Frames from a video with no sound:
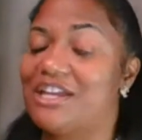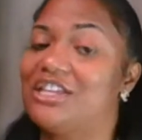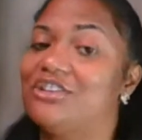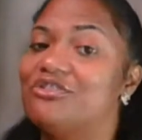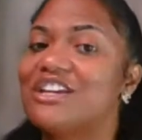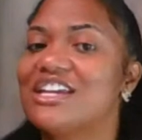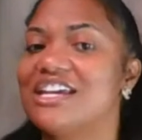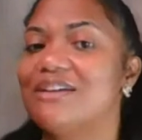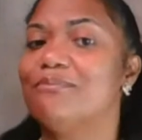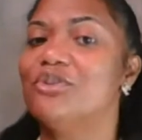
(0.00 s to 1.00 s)
and then you can
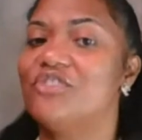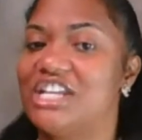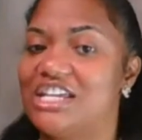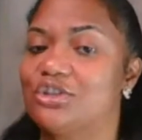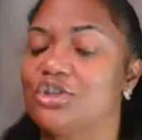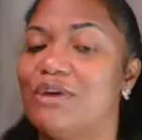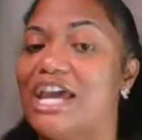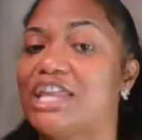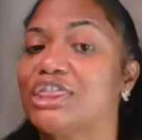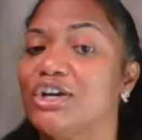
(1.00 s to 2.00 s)
move it into a